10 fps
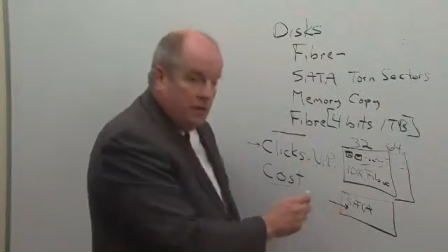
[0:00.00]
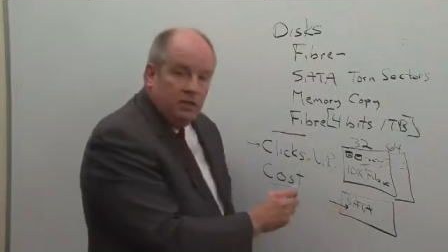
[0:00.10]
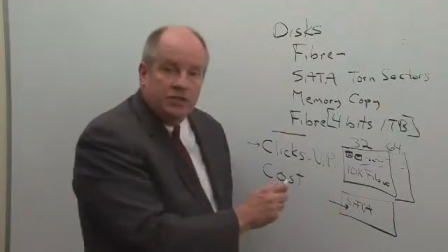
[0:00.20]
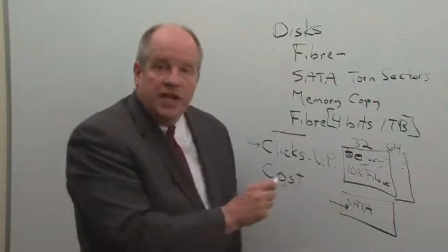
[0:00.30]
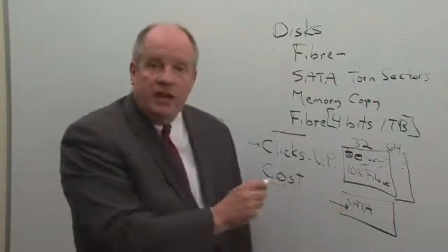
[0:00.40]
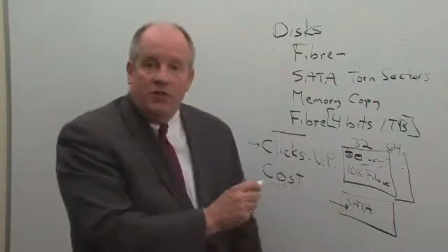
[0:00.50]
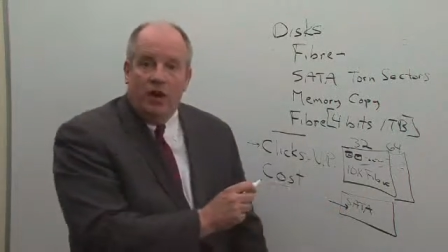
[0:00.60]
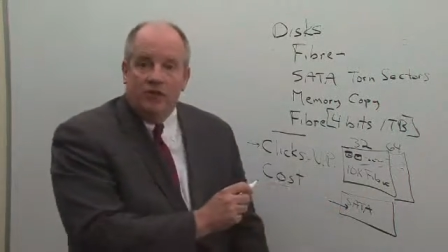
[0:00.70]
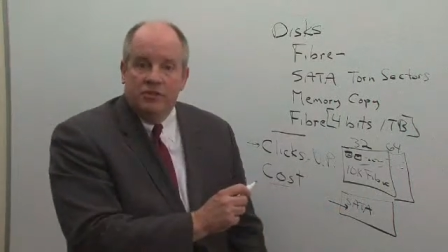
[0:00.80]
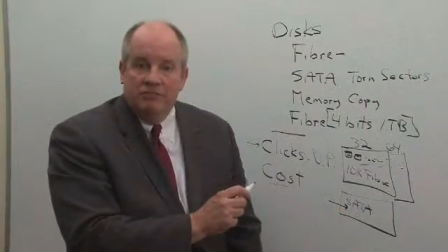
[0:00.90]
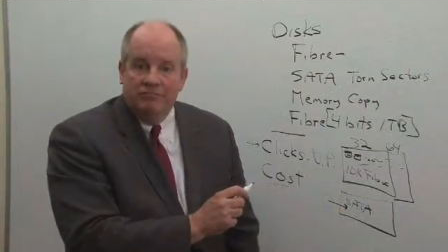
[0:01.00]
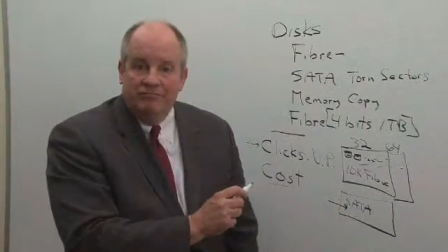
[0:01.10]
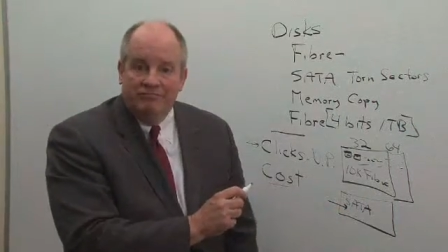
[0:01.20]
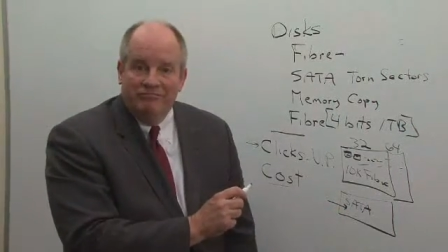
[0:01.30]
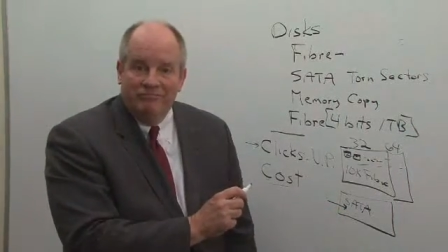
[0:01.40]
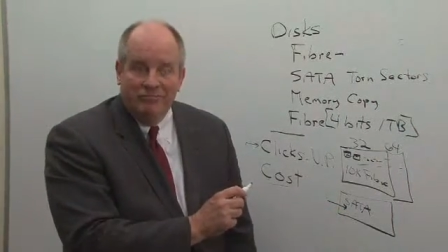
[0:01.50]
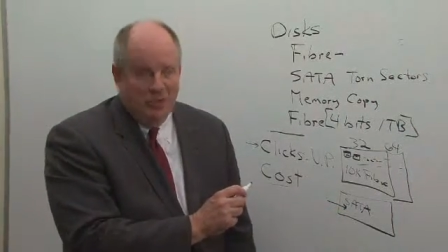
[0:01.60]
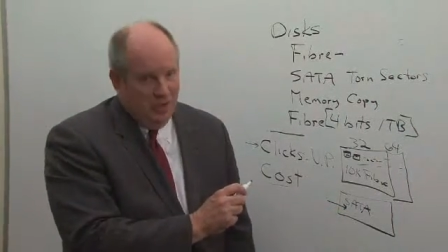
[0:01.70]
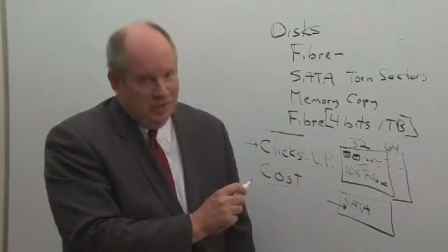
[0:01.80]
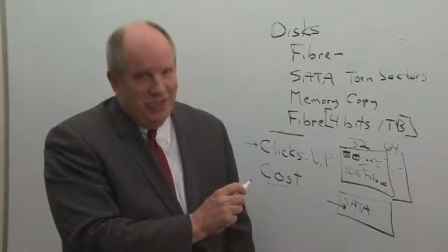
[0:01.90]
on the SATA drives.
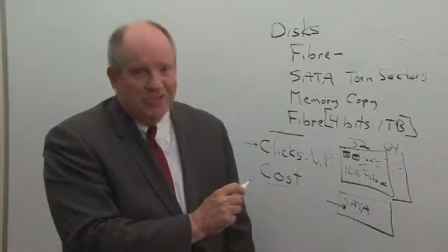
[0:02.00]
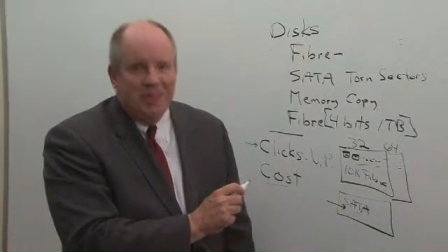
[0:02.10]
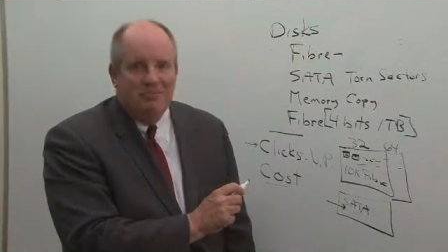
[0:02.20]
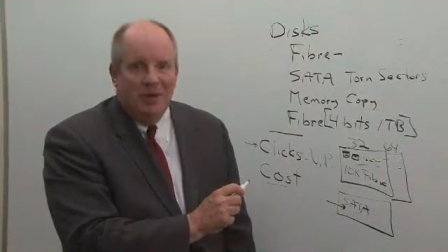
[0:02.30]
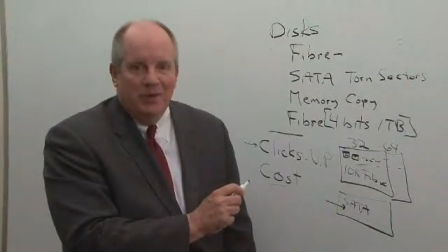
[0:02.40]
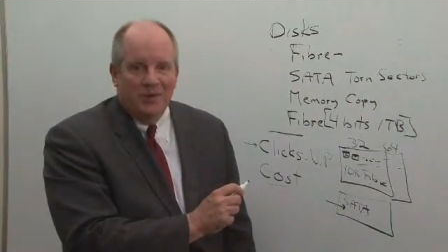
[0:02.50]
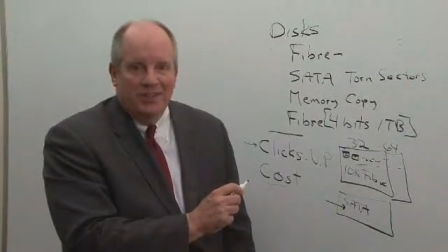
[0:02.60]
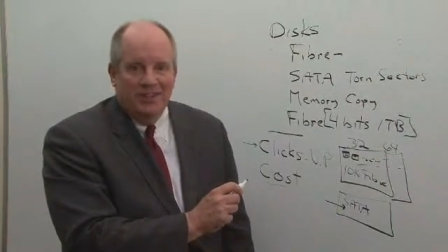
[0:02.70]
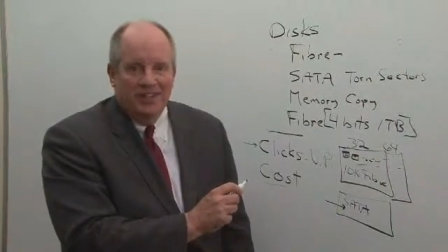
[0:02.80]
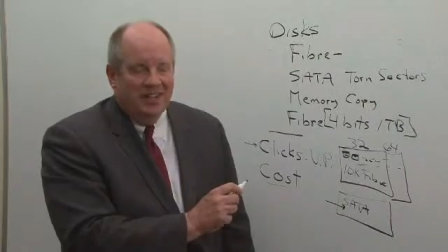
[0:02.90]
Notice I said most.